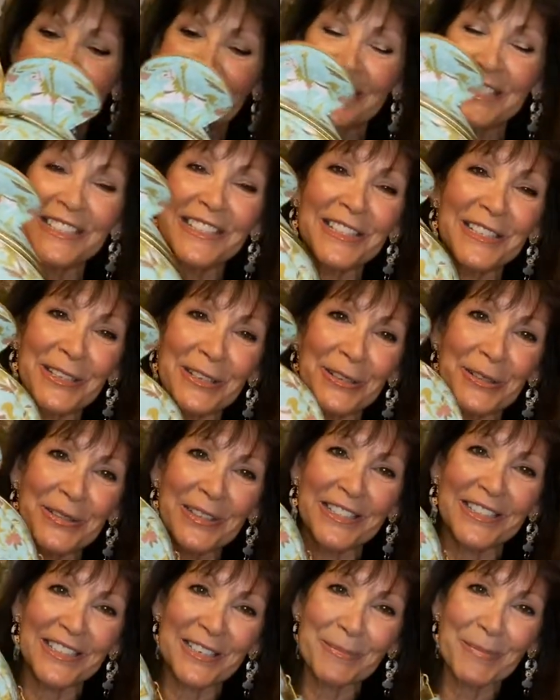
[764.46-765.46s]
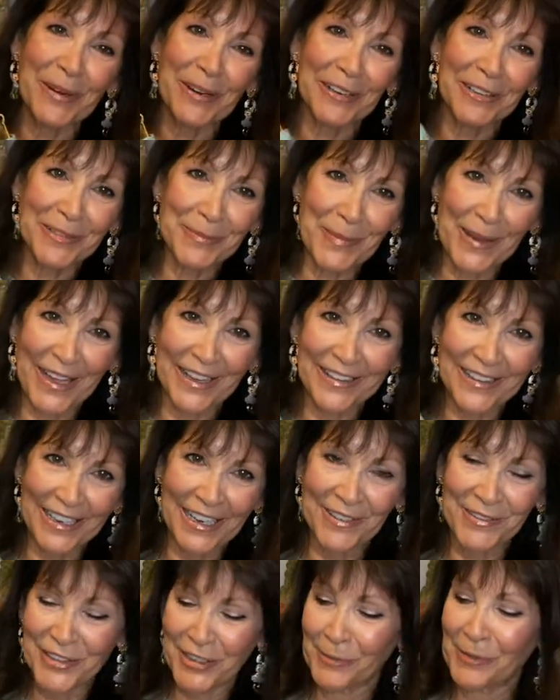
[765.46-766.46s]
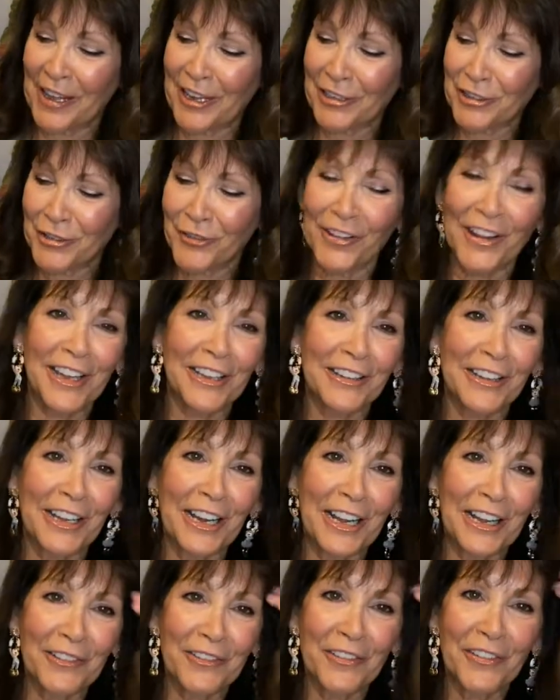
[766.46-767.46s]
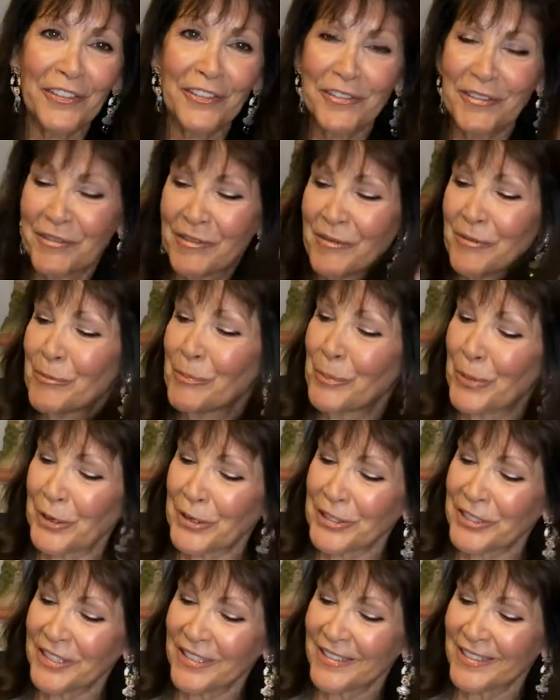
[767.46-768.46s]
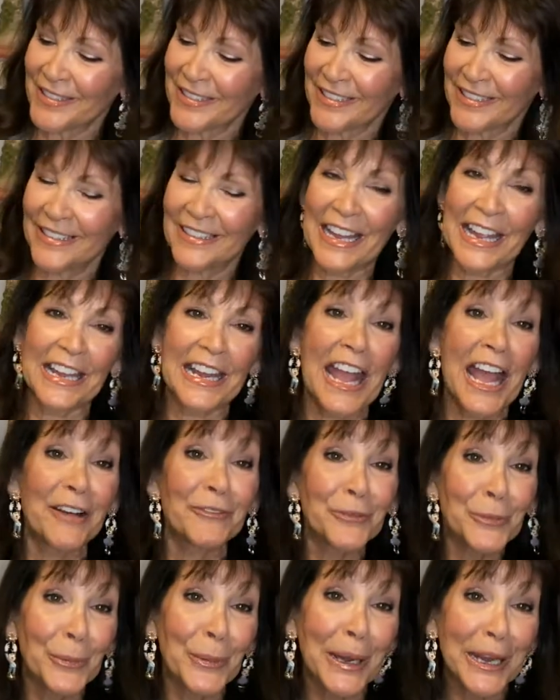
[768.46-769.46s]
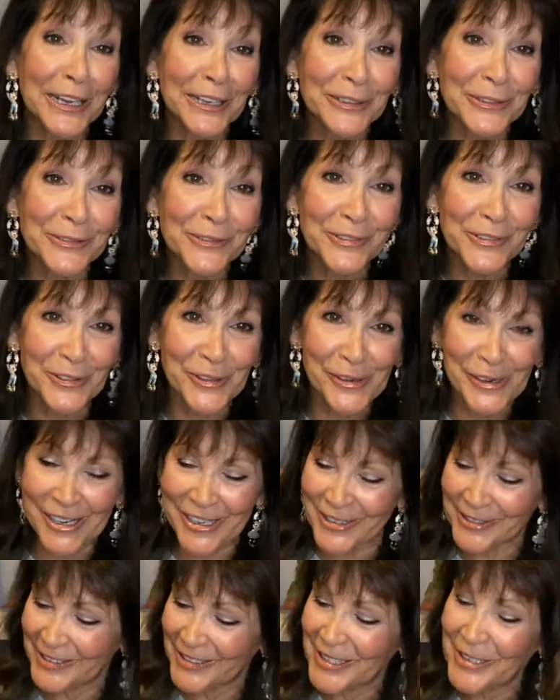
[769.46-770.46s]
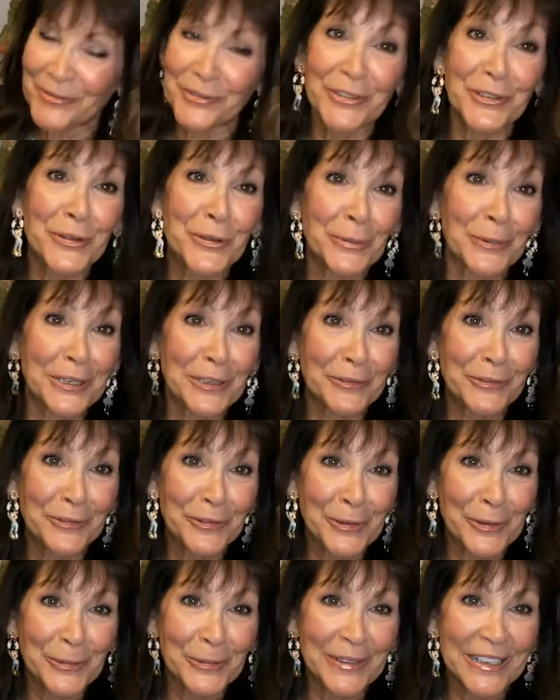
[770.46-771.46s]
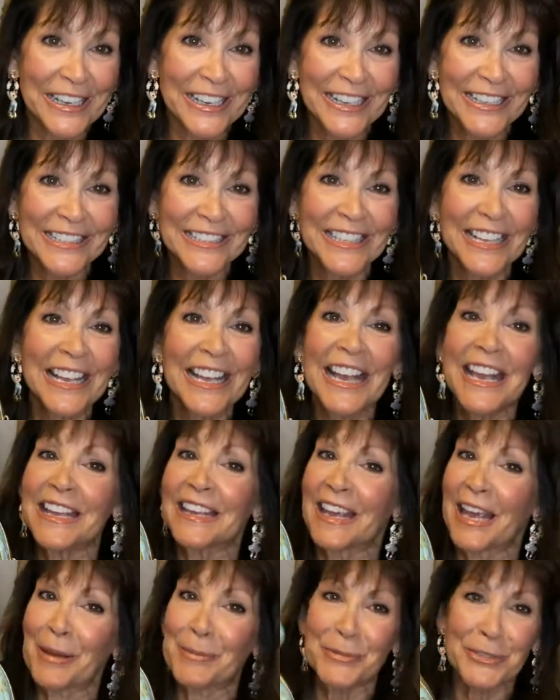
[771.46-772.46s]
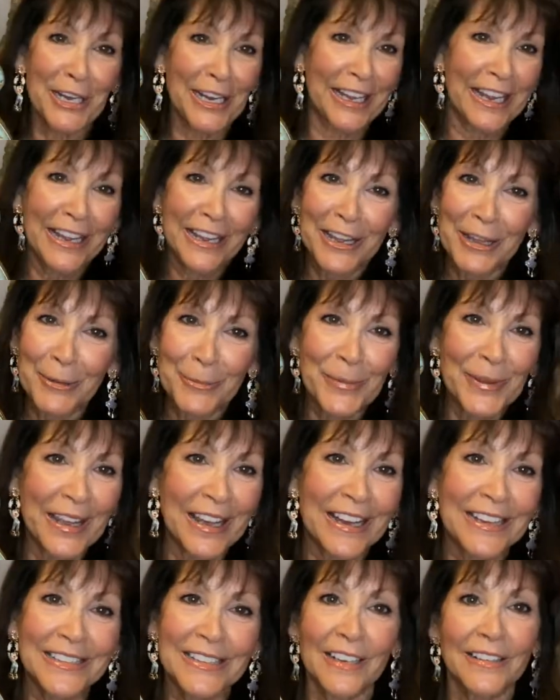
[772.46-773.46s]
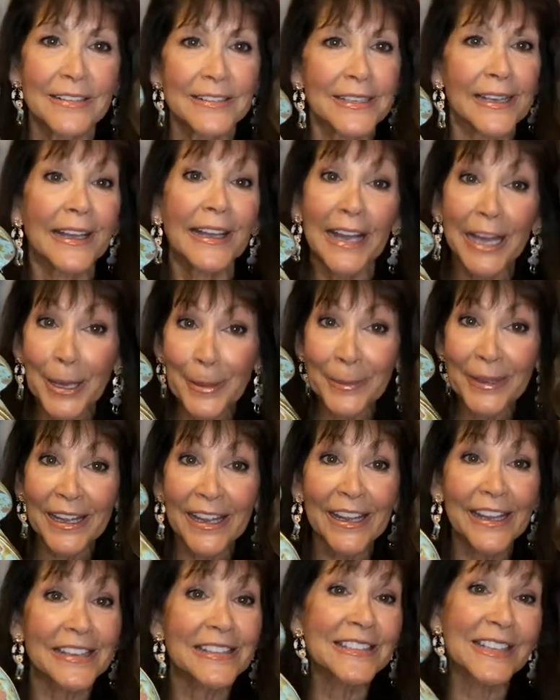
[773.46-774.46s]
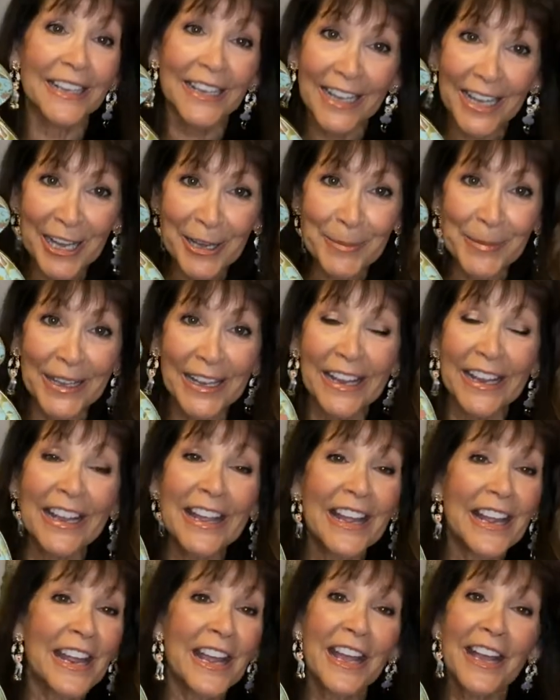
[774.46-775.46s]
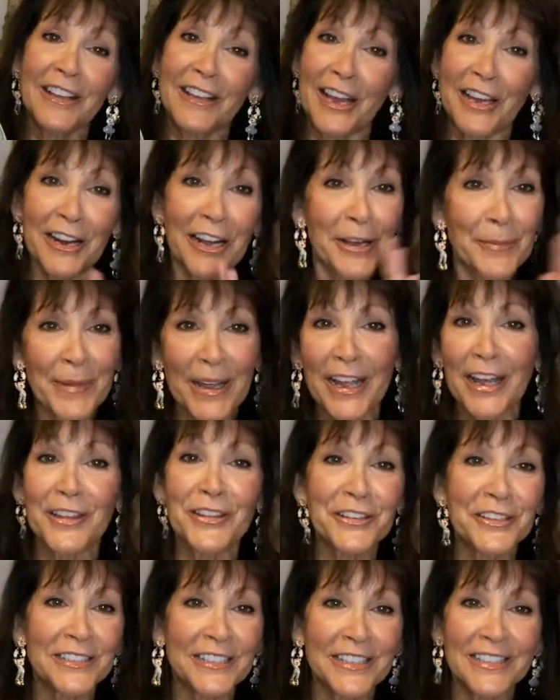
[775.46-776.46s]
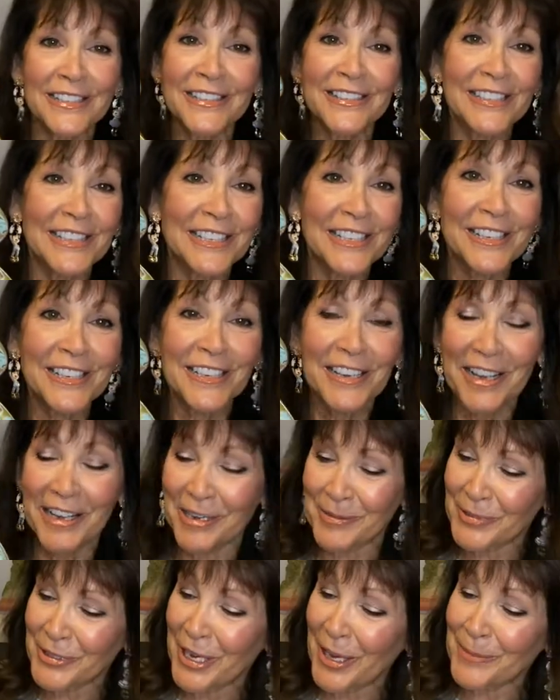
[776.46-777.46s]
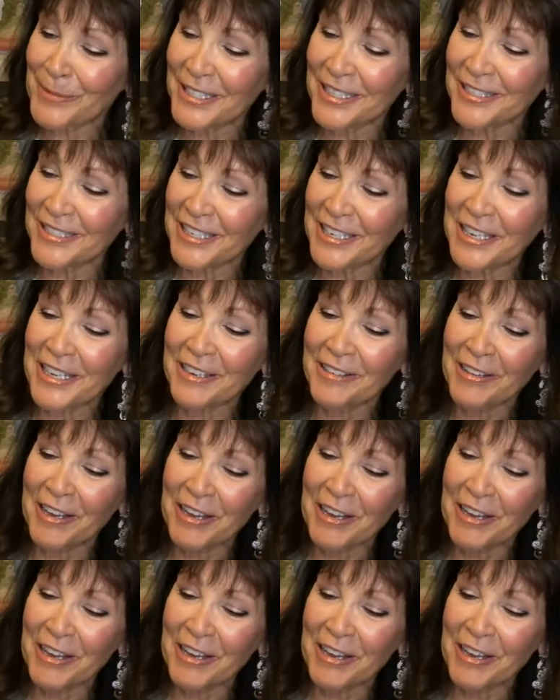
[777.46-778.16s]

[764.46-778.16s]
is the new Disney Parks bag that I've, Loungefly, that I've purchased and have waited for 3 to 4 weeks. Kept checking UPS. Is that coming? Is it coming? Got all my other Disney, Shop Disney